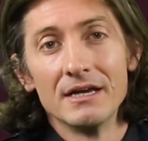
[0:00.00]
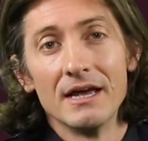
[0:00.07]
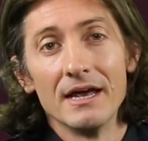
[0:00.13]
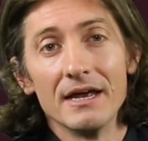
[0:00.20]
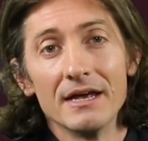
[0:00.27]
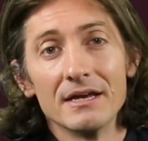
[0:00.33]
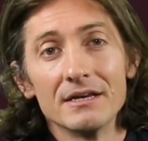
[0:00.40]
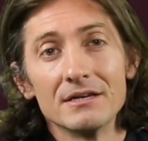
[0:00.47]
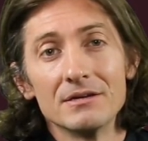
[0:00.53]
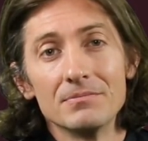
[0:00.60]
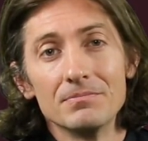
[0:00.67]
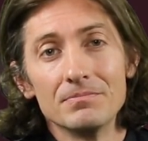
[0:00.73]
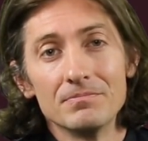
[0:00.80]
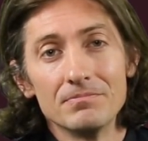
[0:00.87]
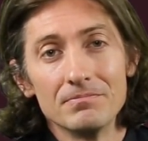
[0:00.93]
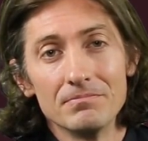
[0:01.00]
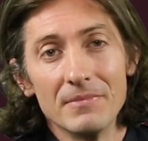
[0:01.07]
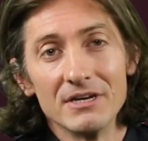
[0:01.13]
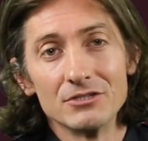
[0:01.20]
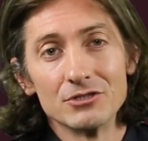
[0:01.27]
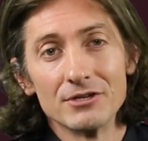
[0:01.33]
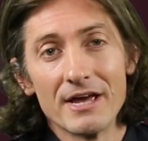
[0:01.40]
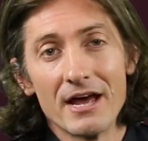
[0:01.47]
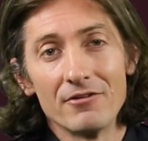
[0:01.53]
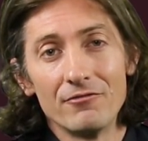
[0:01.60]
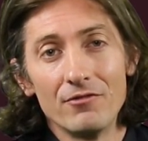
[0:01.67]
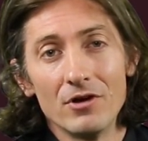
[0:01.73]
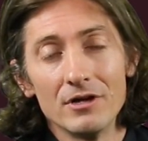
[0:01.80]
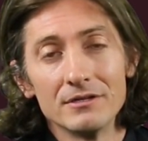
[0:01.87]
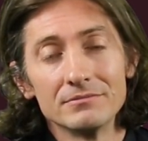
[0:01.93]
and Make sure to have
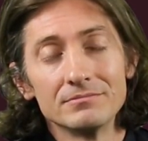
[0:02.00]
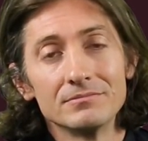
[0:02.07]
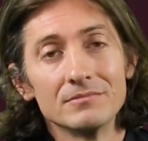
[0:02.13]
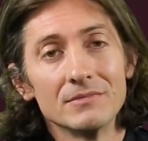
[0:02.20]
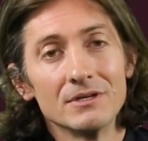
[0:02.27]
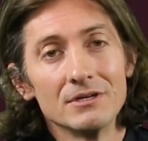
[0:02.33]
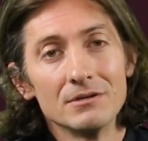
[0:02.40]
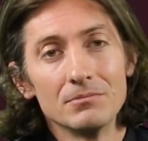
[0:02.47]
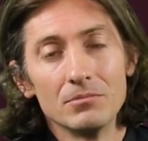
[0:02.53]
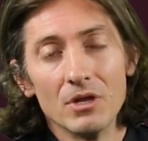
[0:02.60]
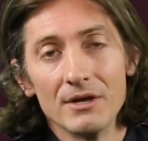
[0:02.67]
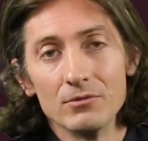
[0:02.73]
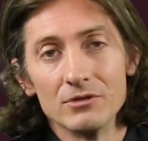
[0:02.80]
fun, play